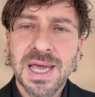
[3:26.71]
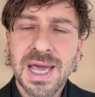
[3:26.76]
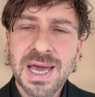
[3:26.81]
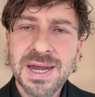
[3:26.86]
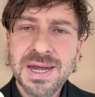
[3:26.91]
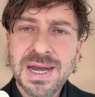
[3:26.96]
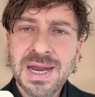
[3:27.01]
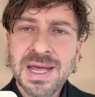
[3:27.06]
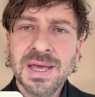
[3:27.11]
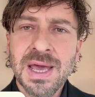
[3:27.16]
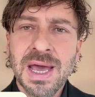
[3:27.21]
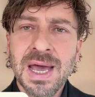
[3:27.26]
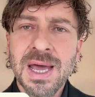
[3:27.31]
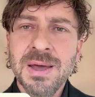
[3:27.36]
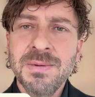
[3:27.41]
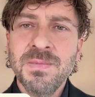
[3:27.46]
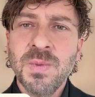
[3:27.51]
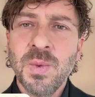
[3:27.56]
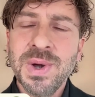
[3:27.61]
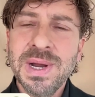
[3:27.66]
And
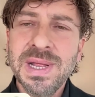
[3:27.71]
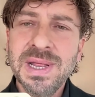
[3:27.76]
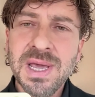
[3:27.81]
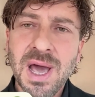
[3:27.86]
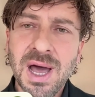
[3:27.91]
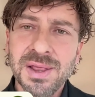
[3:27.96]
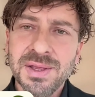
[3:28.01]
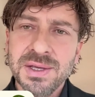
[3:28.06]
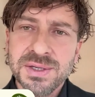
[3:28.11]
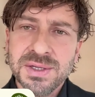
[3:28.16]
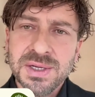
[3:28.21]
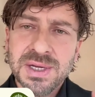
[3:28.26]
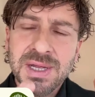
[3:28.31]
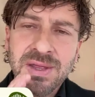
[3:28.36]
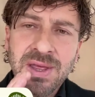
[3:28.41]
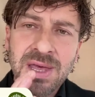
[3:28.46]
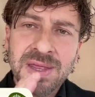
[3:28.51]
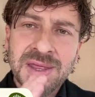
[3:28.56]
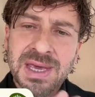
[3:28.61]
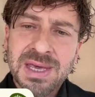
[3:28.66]
really honestly,
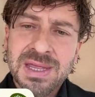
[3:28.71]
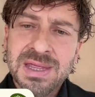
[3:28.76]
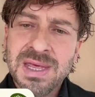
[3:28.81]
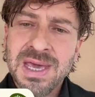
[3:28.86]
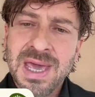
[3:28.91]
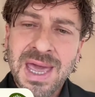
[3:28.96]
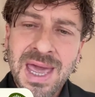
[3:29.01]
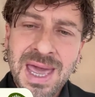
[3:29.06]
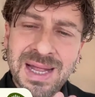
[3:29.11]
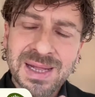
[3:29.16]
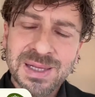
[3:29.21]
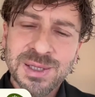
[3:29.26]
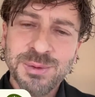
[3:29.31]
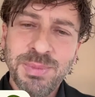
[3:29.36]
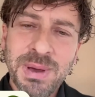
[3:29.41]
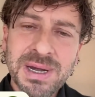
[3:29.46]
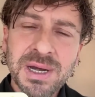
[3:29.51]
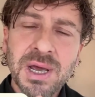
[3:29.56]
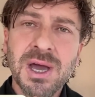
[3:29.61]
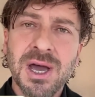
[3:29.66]
the
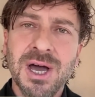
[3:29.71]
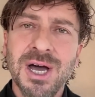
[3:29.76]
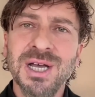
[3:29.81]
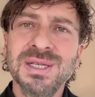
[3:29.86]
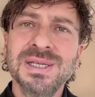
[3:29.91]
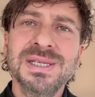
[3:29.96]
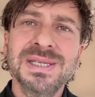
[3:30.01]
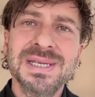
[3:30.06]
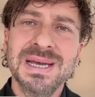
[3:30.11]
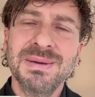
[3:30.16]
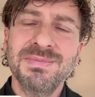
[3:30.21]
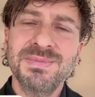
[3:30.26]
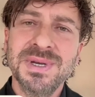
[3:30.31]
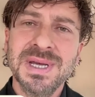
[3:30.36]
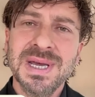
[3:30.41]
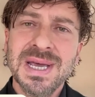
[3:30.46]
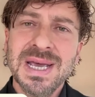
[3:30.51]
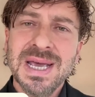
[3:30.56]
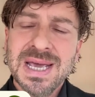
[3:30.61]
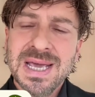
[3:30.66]
Healthspan
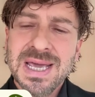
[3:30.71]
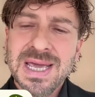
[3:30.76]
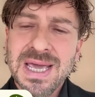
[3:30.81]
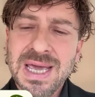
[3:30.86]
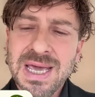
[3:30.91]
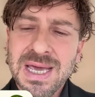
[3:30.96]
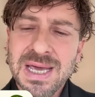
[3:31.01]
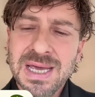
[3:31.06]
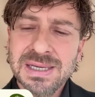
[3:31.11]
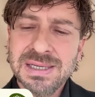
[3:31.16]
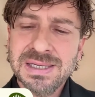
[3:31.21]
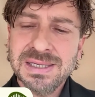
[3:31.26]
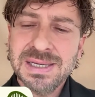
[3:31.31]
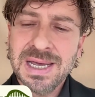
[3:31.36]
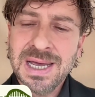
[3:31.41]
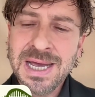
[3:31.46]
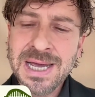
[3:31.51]
concept is